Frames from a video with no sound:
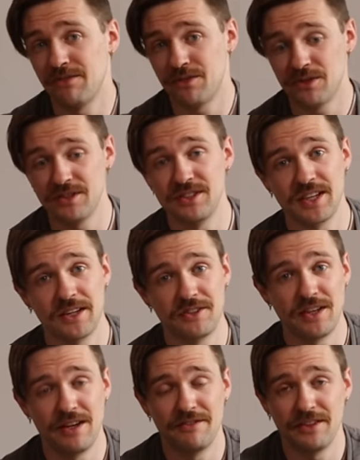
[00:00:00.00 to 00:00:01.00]
of course, there's
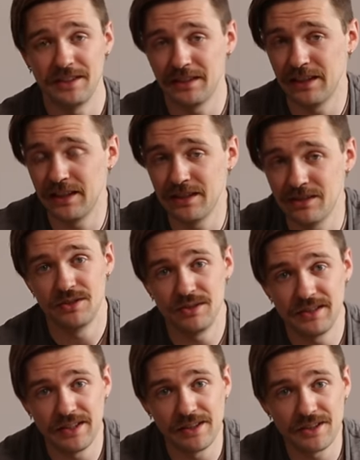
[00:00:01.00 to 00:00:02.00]
other affiliate links to
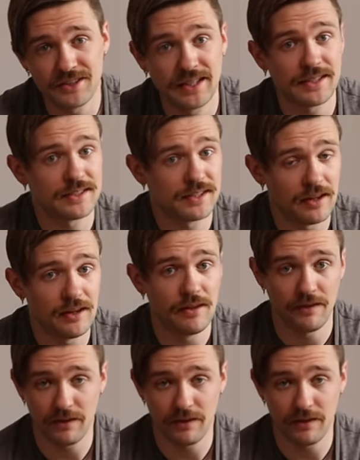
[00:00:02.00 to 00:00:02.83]
dealers that sell